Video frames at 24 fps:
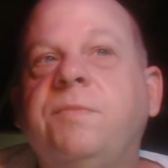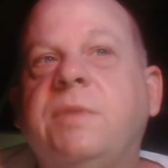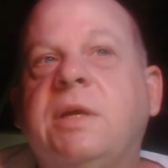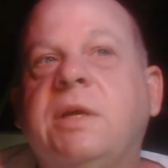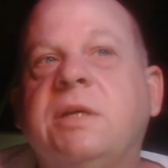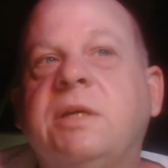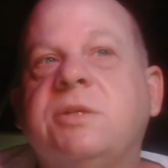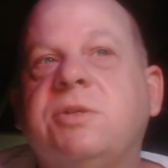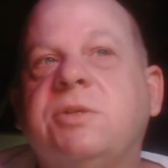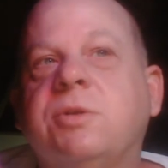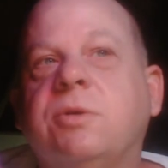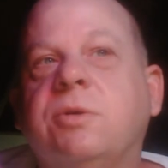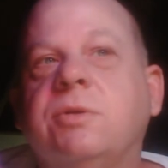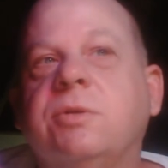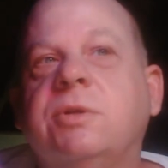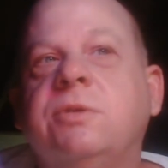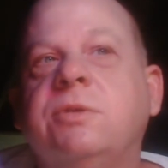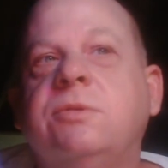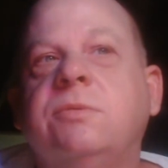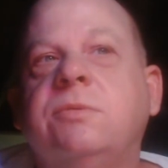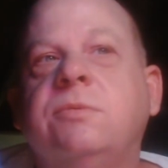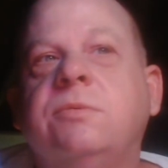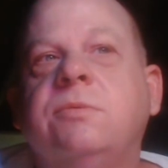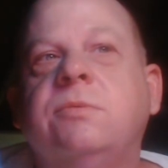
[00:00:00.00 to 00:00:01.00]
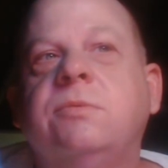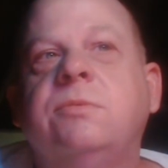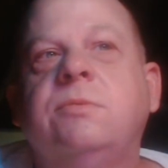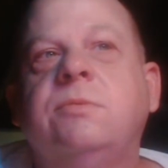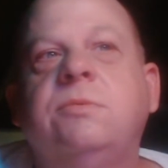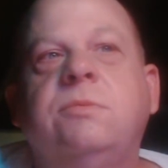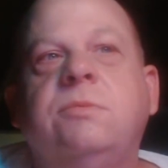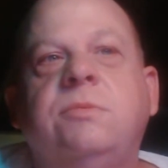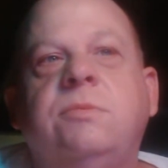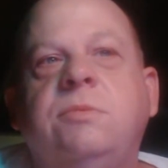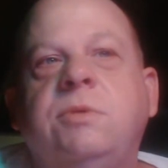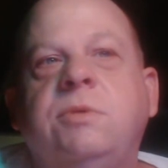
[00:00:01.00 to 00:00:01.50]
I sold it,
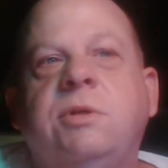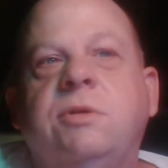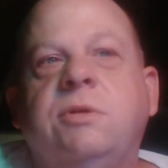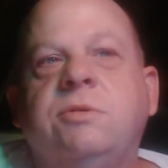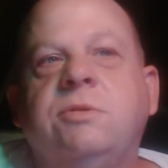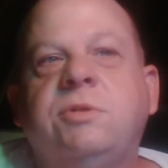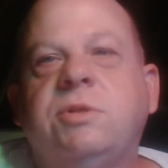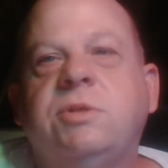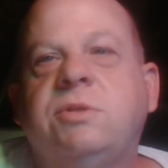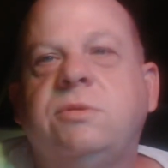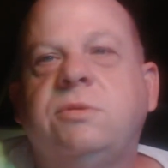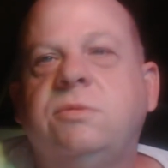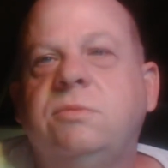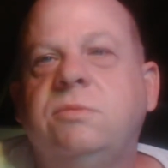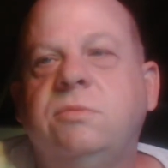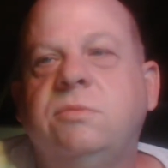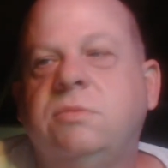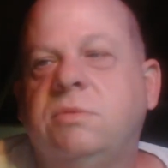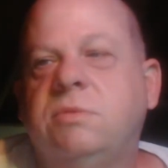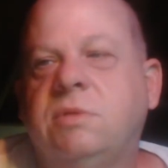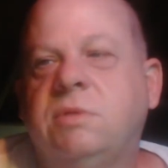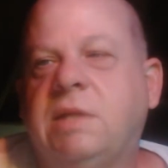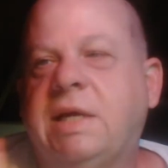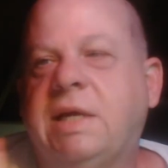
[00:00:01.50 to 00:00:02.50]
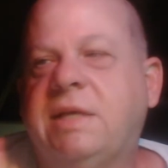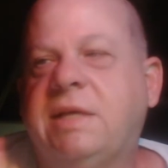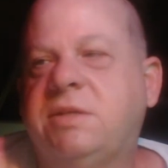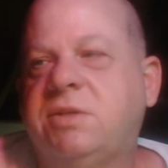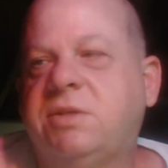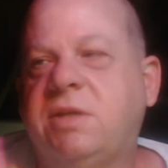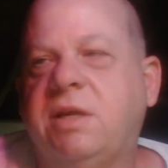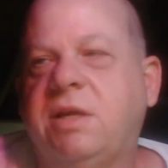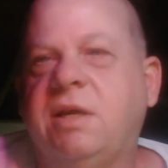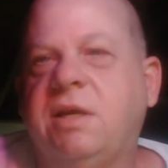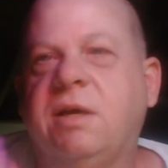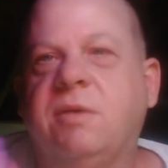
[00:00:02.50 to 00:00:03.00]
just last
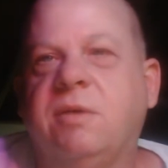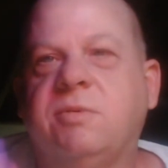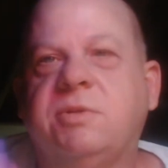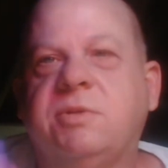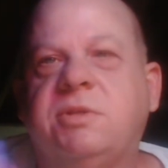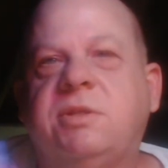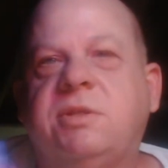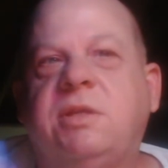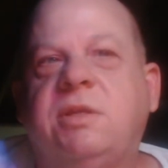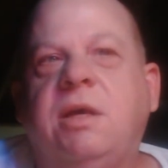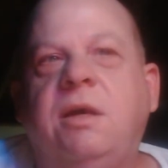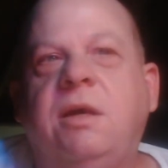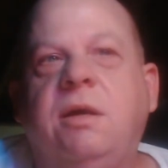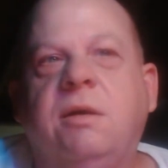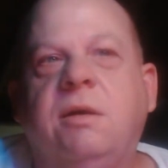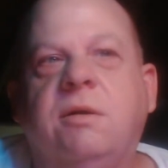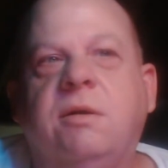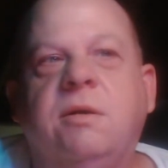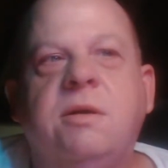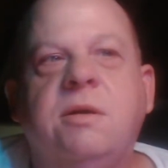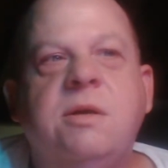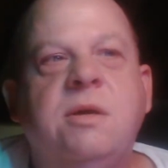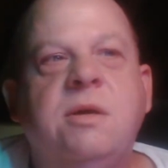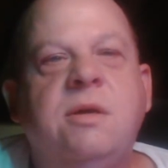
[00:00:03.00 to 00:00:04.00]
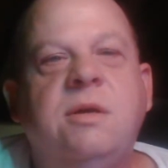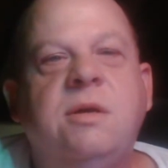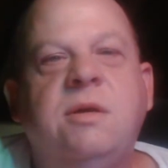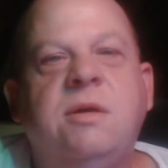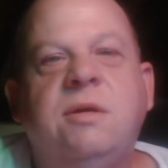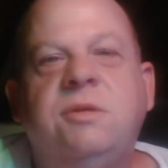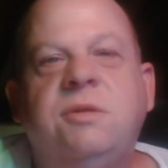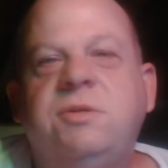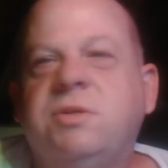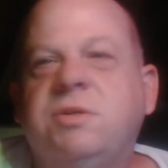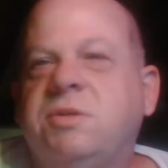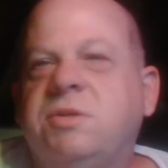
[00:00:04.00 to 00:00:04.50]
day I was there,
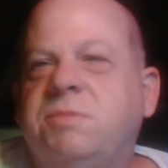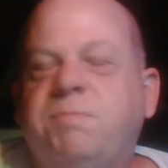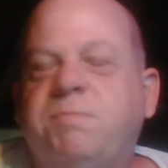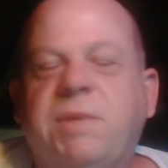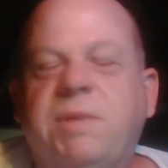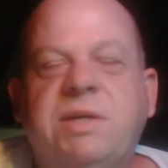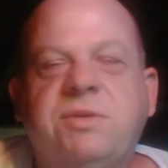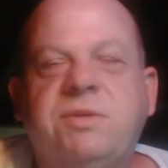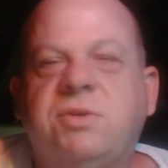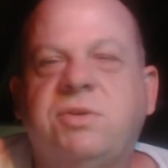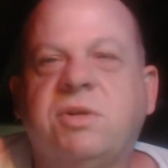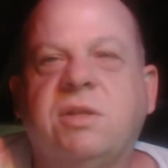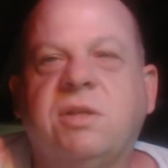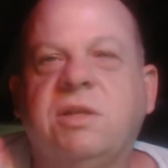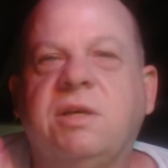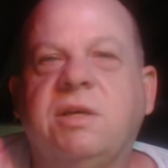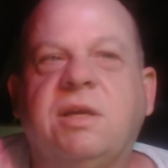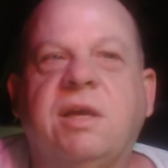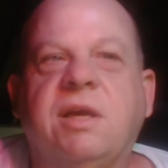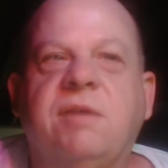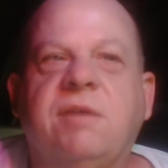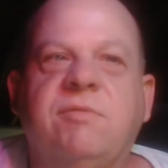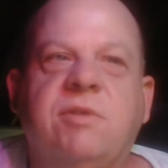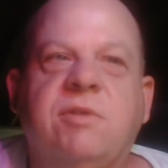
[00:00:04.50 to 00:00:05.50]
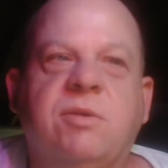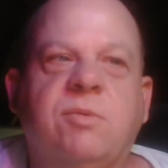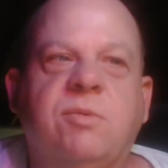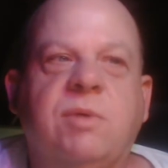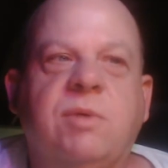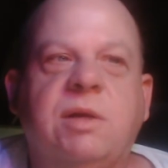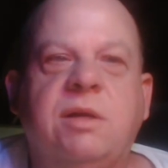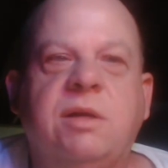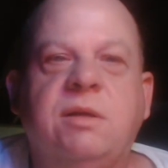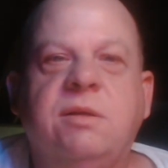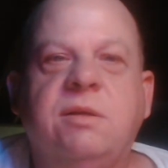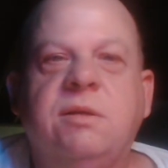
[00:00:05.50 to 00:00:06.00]
just basically gave it
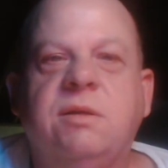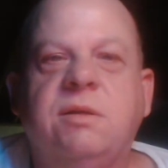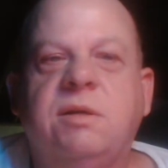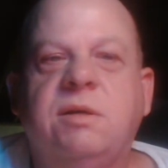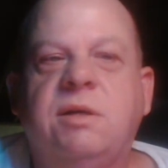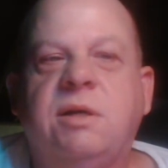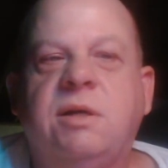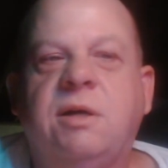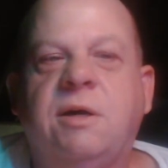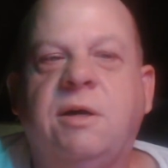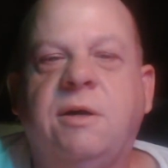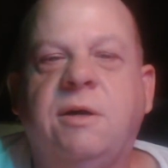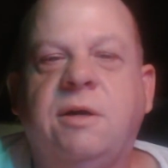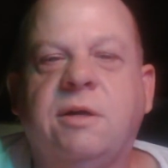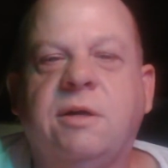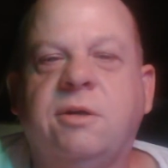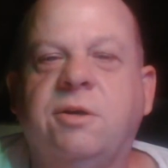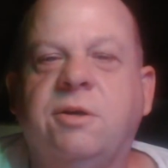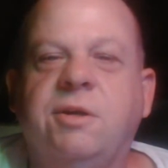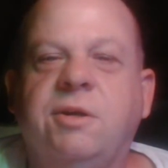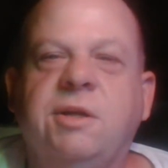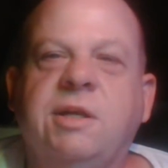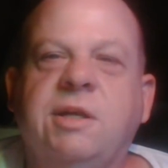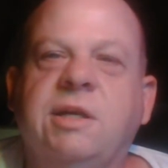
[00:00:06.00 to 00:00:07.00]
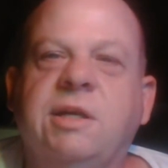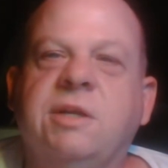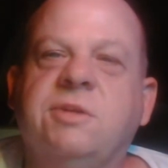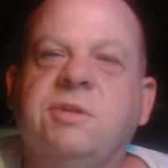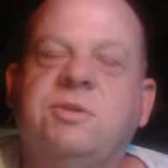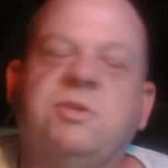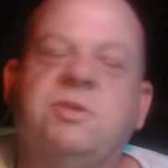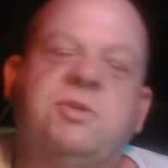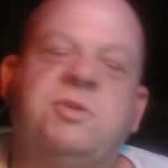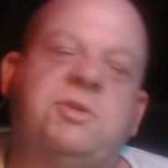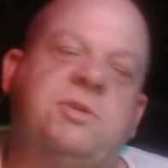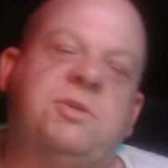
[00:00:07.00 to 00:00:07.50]
away. I couldn't get it
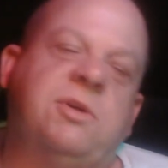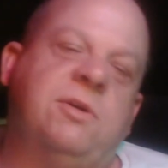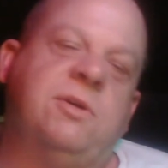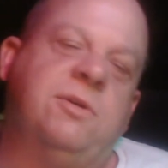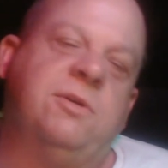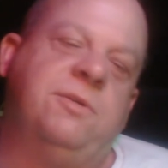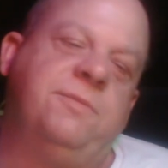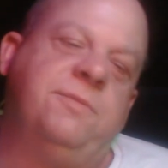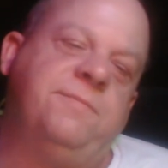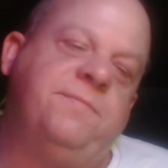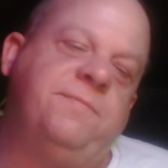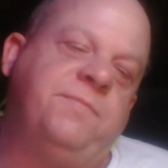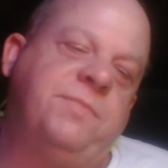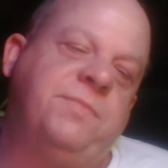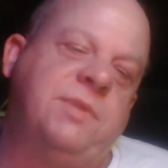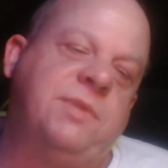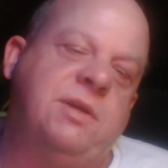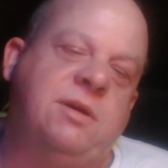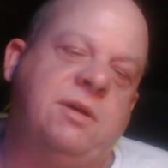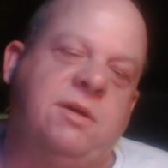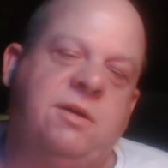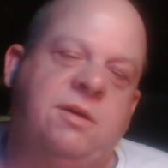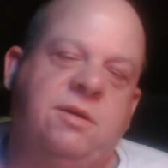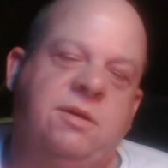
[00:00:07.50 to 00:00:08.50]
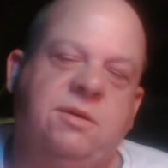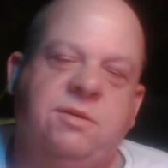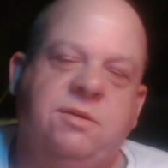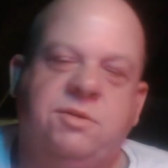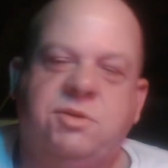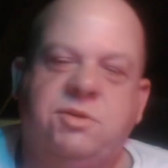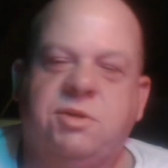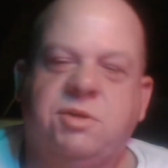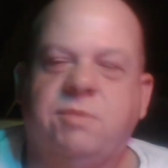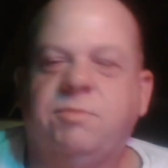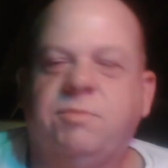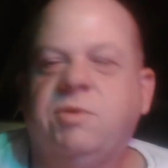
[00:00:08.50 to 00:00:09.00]
to start.
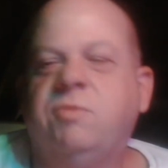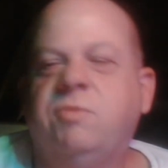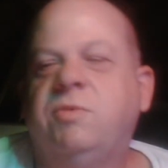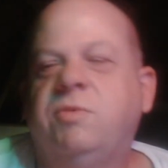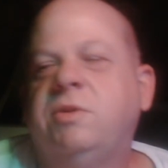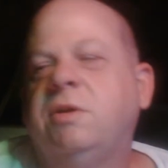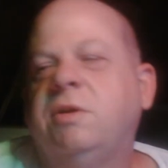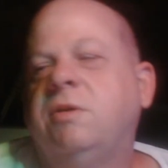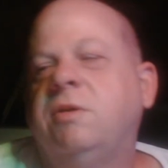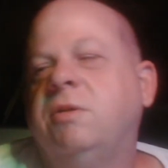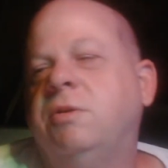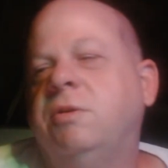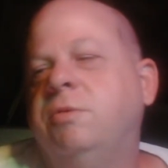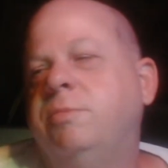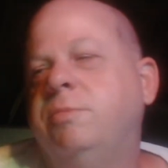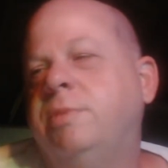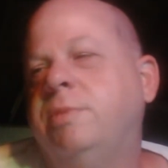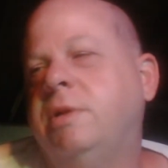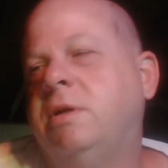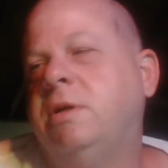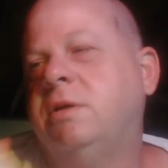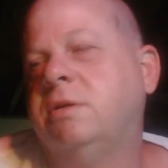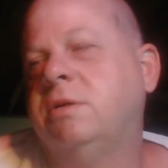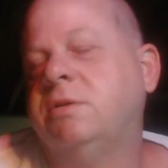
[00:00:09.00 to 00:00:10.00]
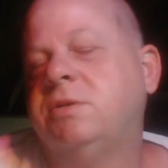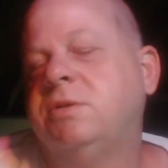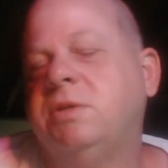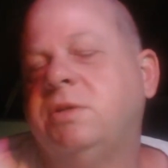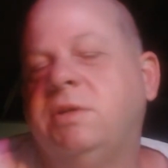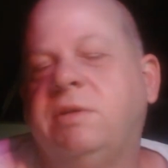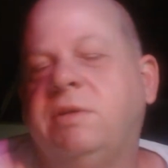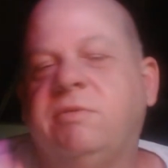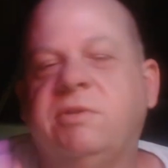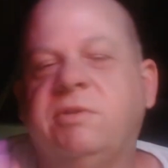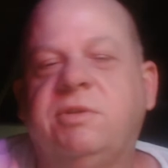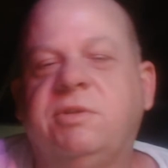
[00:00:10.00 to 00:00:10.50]
Something with the glow plugs
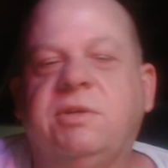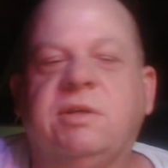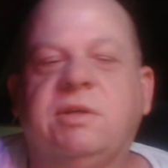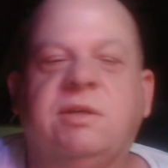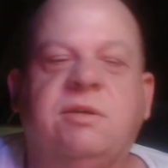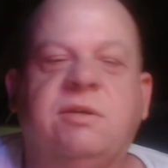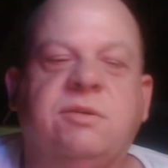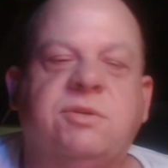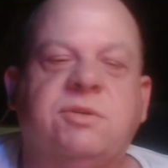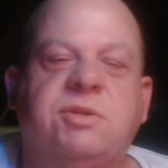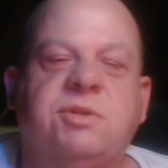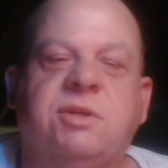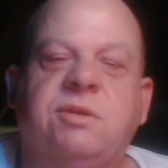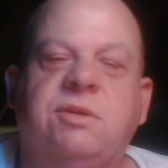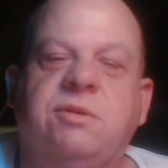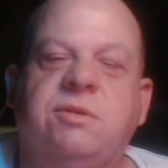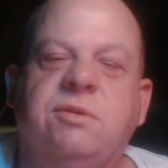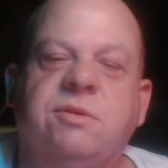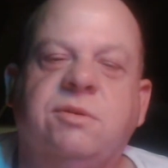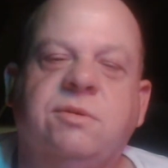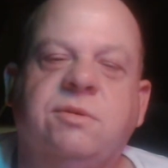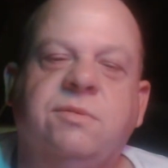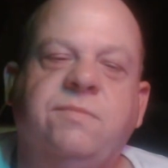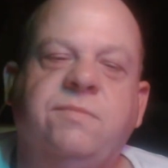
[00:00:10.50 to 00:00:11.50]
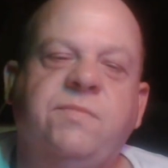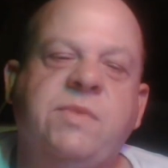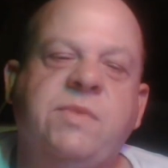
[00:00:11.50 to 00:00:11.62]
and everything else under,